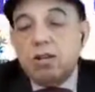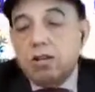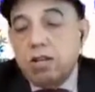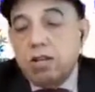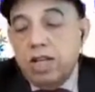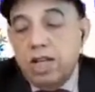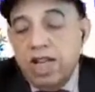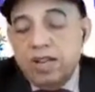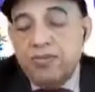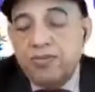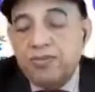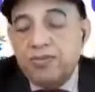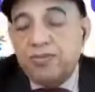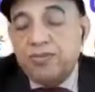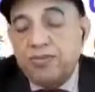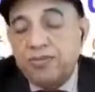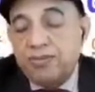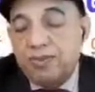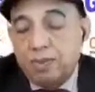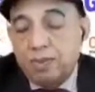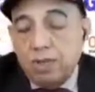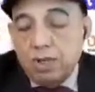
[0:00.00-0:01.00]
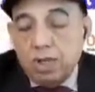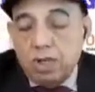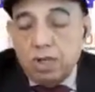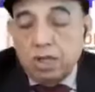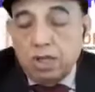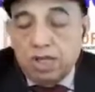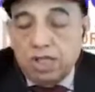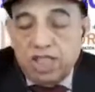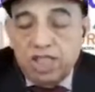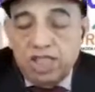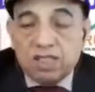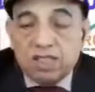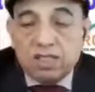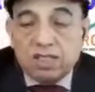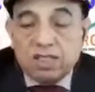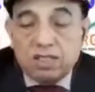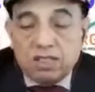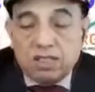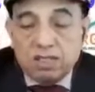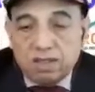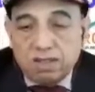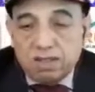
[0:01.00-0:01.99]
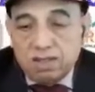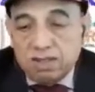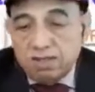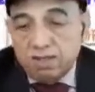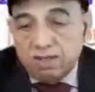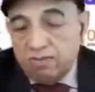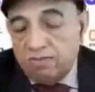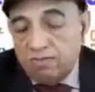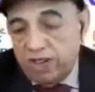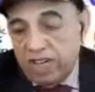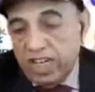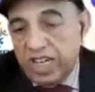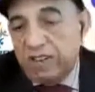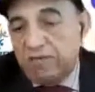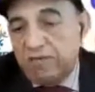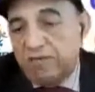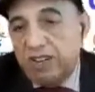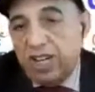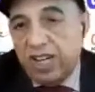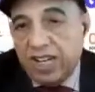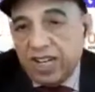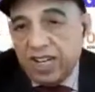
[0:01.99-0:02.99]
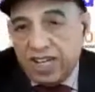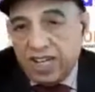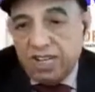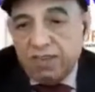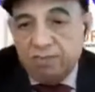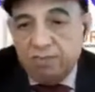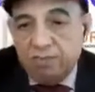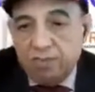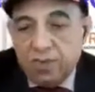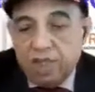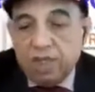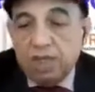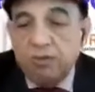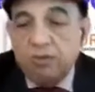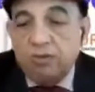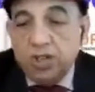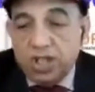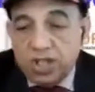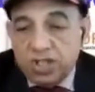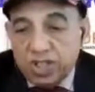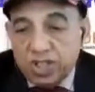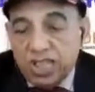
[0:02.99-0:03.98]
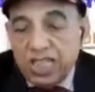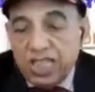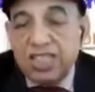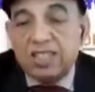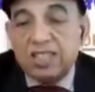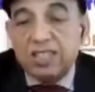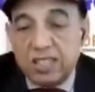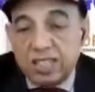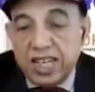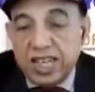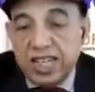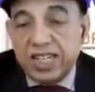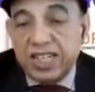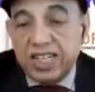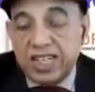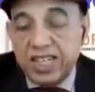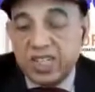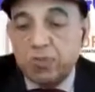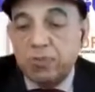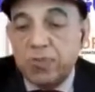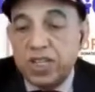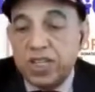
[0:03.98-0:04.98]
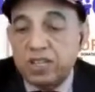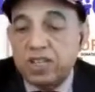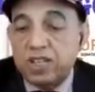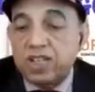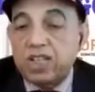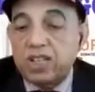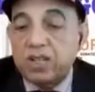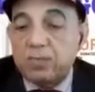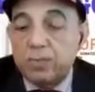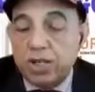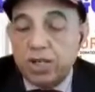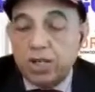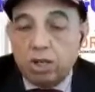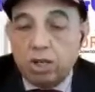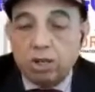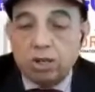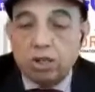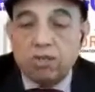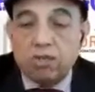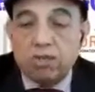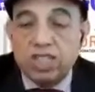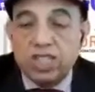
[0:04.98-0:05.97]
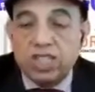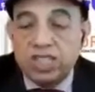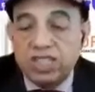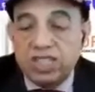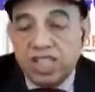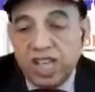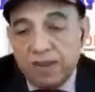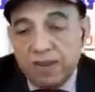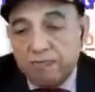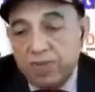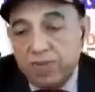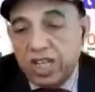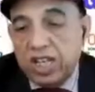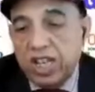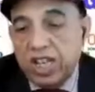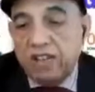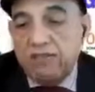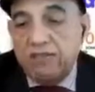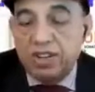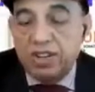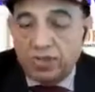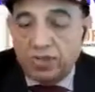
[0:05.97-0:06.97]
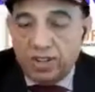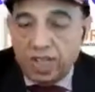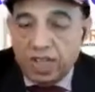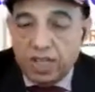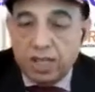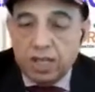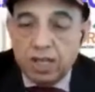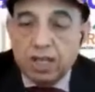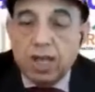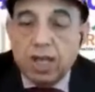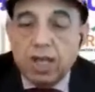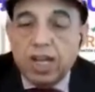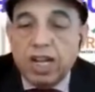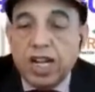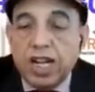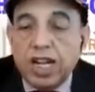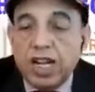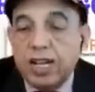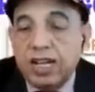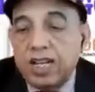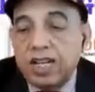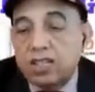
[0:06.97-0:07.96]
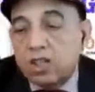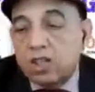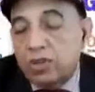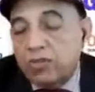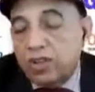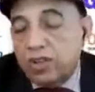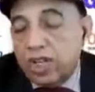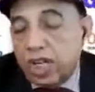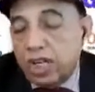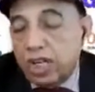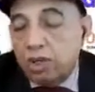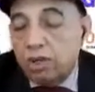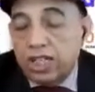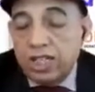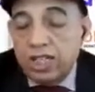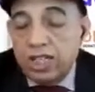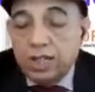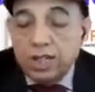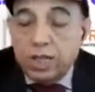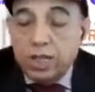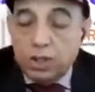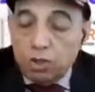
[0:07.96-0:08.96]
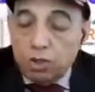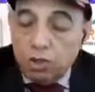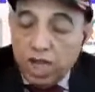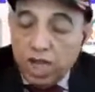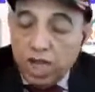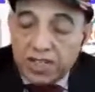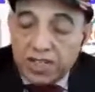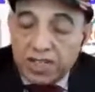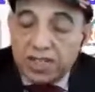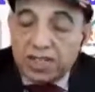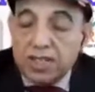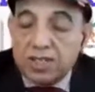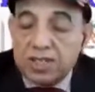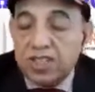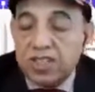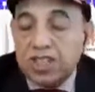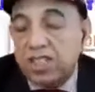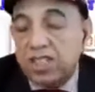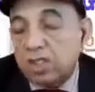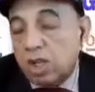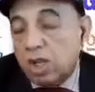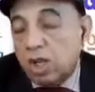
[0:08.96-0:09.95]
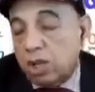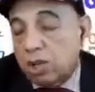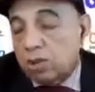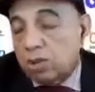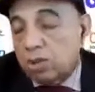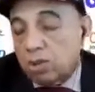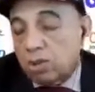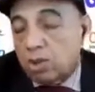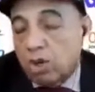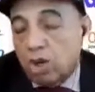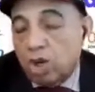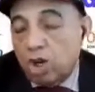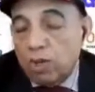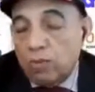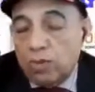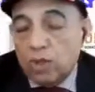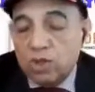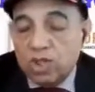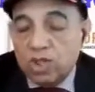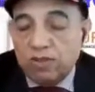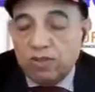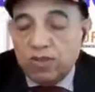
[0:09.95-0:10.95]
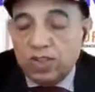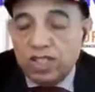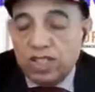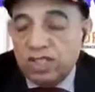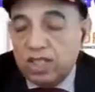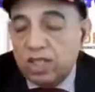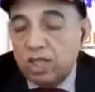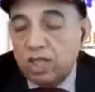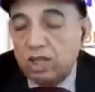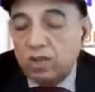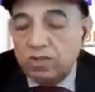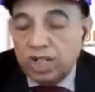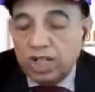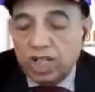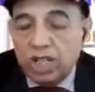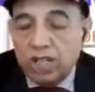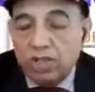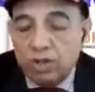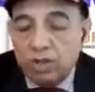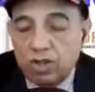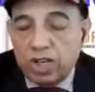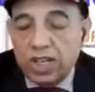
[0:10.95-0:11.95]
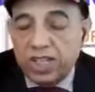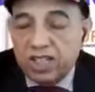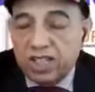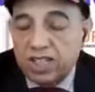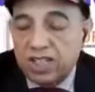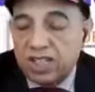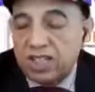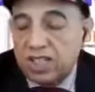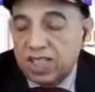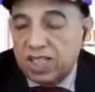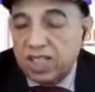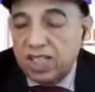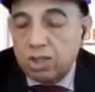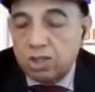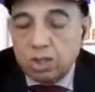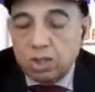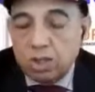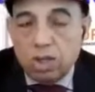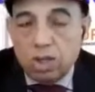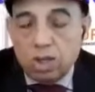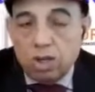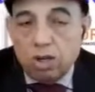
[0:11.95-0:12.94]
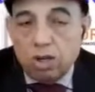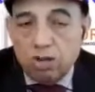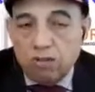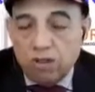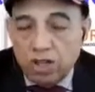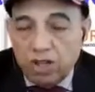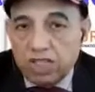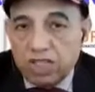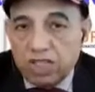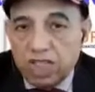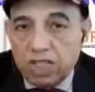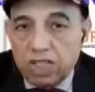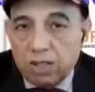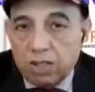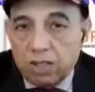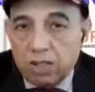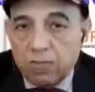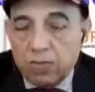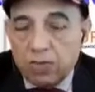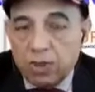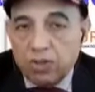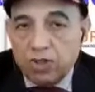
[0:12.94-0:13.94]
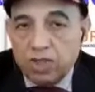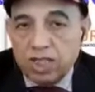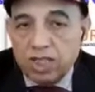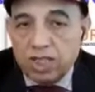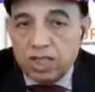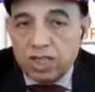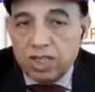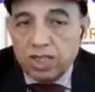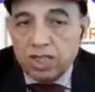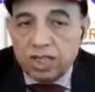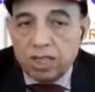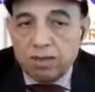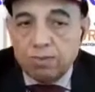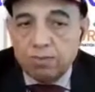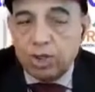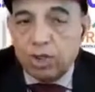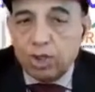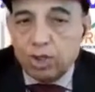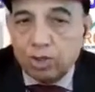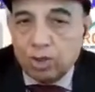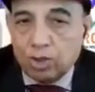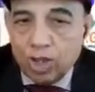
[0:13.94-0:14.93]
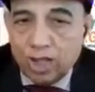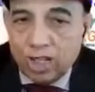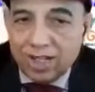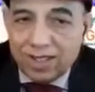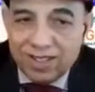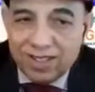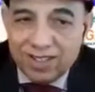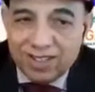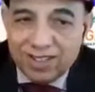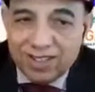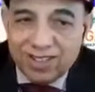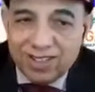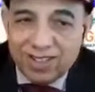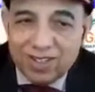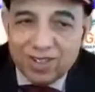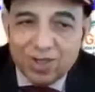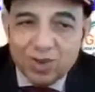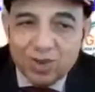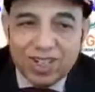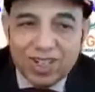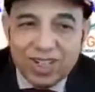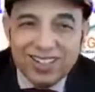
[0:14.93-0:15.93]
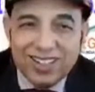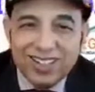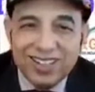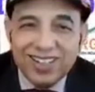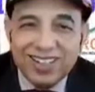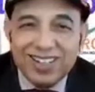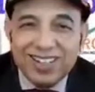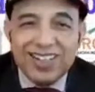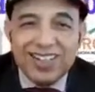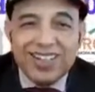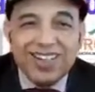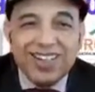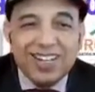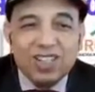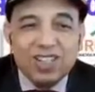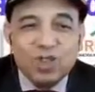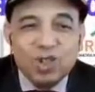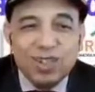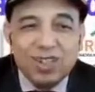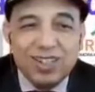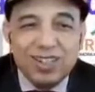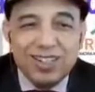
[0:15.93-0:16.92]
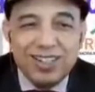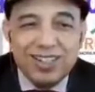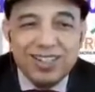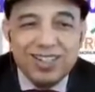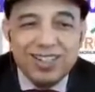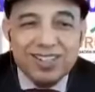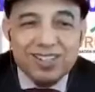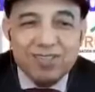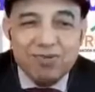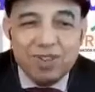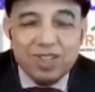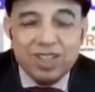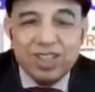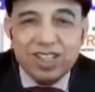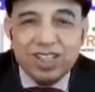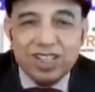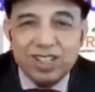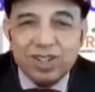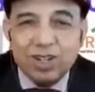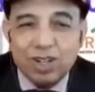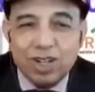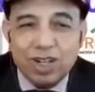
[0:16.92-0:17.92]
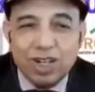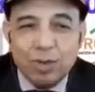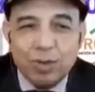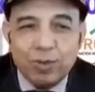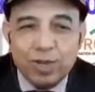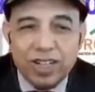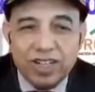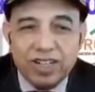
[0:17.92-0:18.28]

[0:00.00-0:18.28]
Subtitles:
if this wave will come, which is anticipating because it is happening everywhere, and as of now in United States also, almost a one third of the United States one third, Professor Saran, because you are in the states, you can tell us, or is it one third or how much?